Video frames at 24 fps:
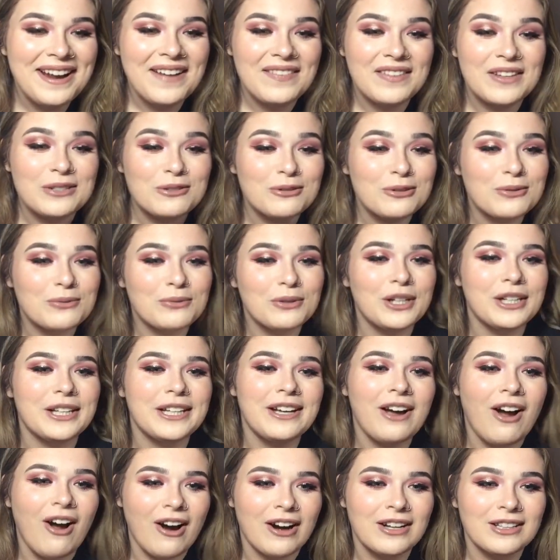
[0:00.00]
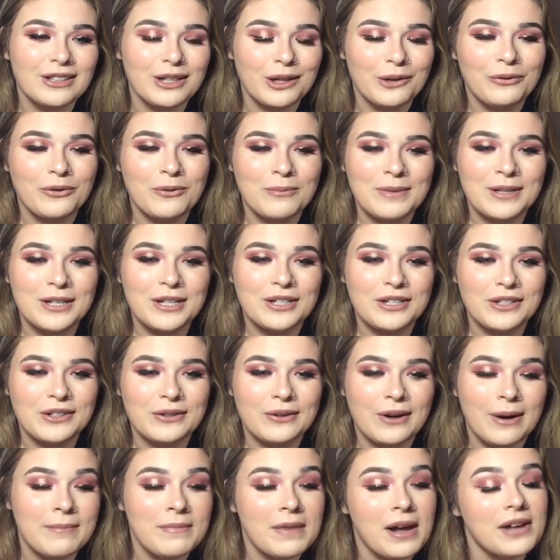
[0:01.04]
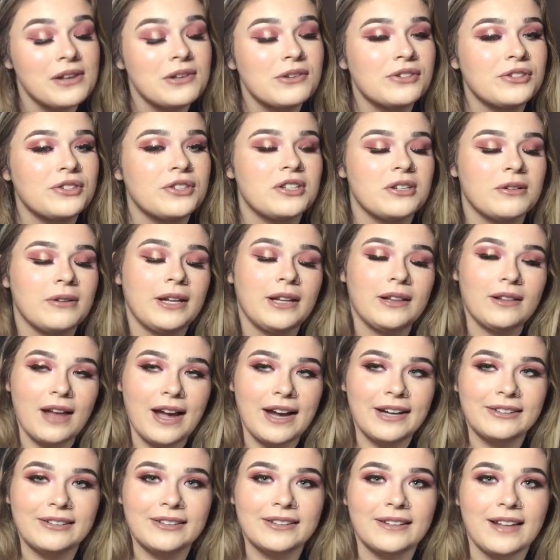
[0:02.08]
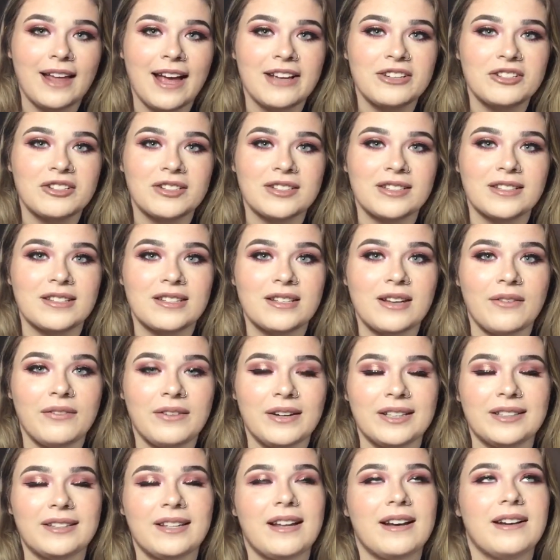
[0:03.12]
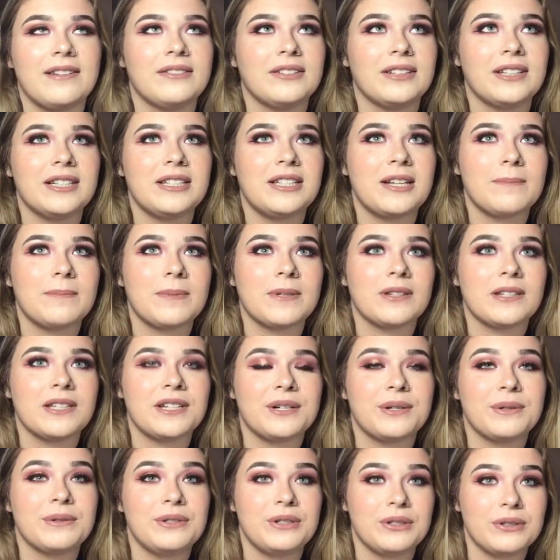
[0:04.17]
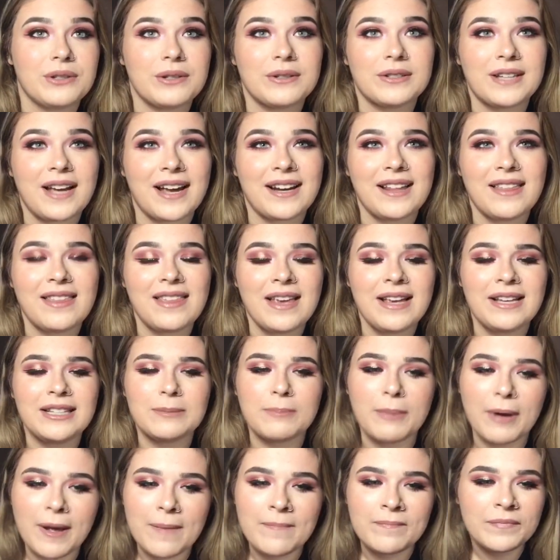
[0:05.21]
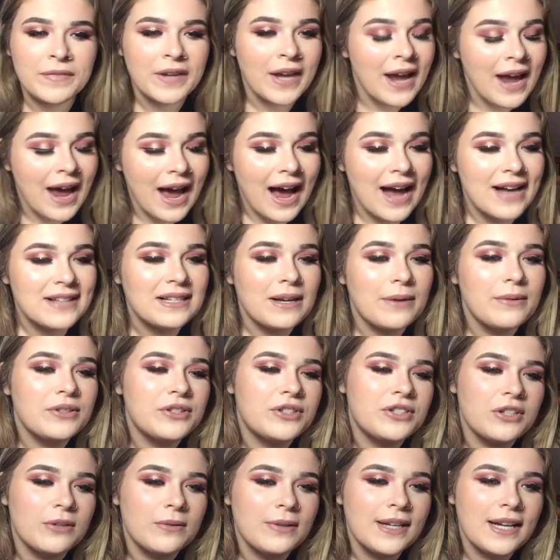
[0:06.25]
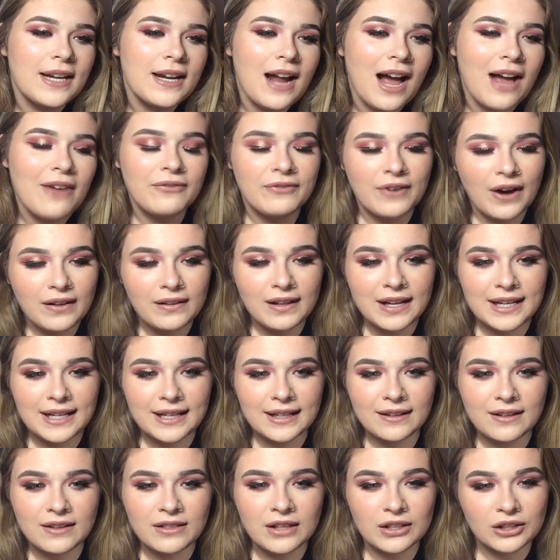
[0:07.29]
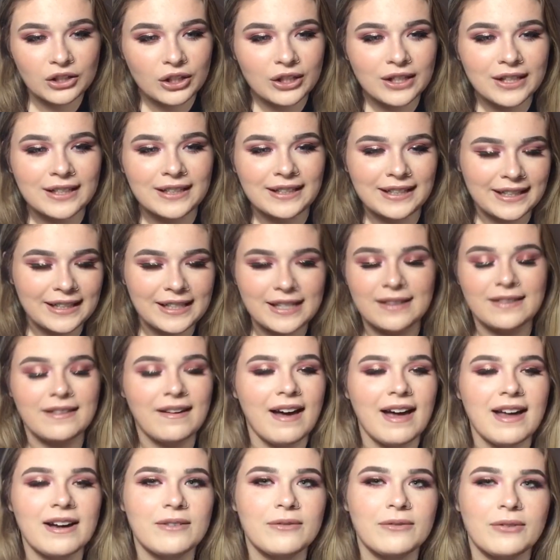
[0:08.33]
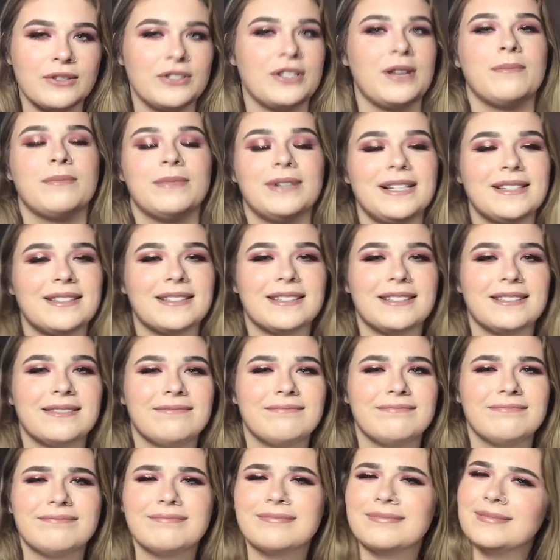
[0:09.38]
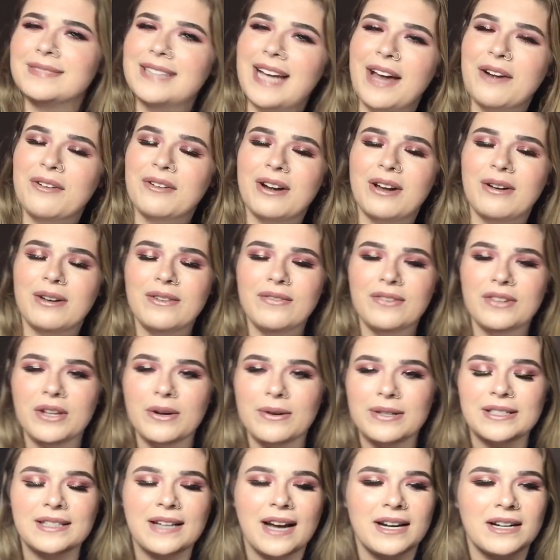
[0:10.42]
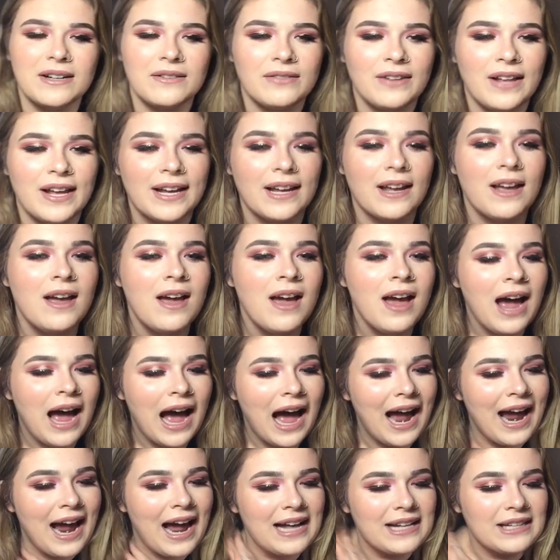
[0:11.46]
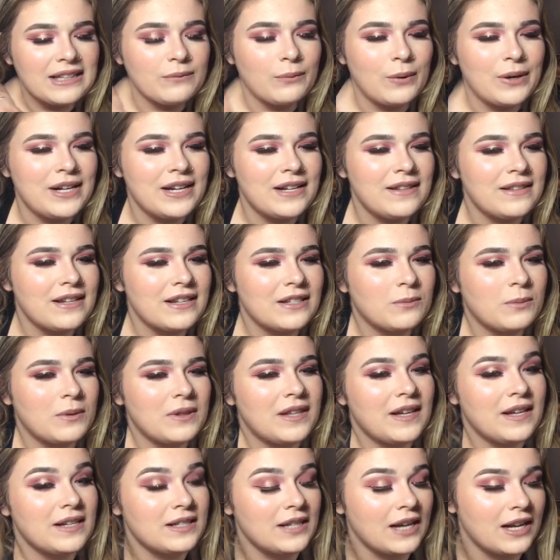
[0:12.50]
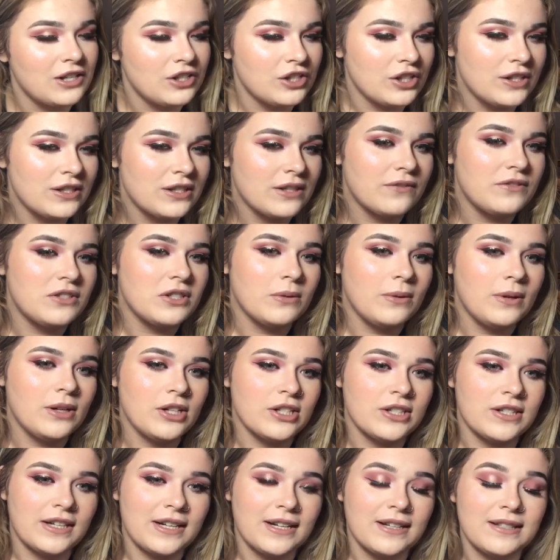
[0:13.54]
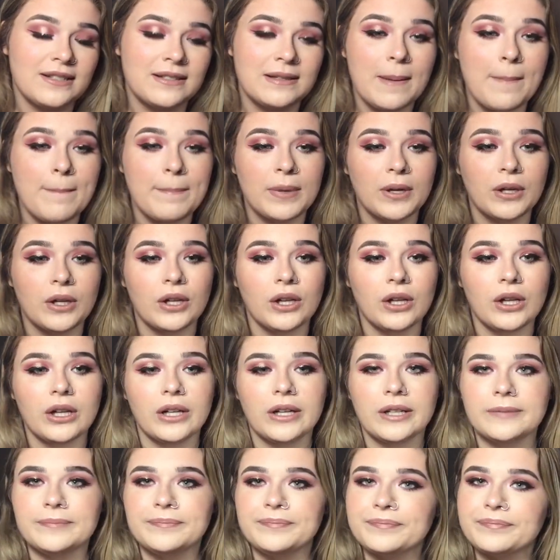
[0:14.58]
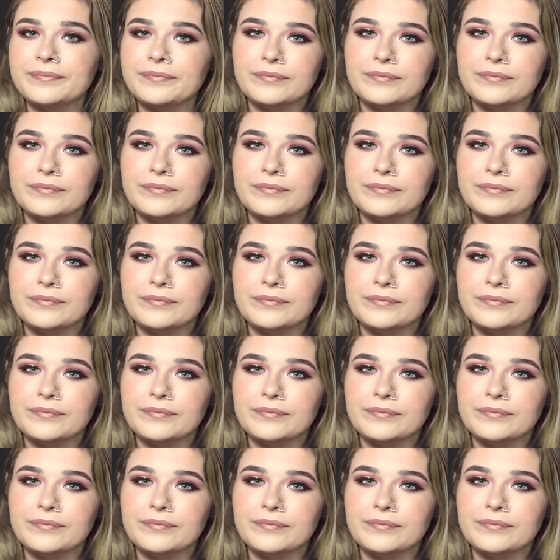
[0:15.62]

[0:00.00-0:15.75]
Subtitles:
this was really hard look for me to do. I'm not used to doing liner and lashes and stuff like that. I really typically don't do those kind of things. But as I was doing it, I felt like the look needed that for some reason. I don't know, even though it's kind of like, I had went in this with the intentions of doing just like a simple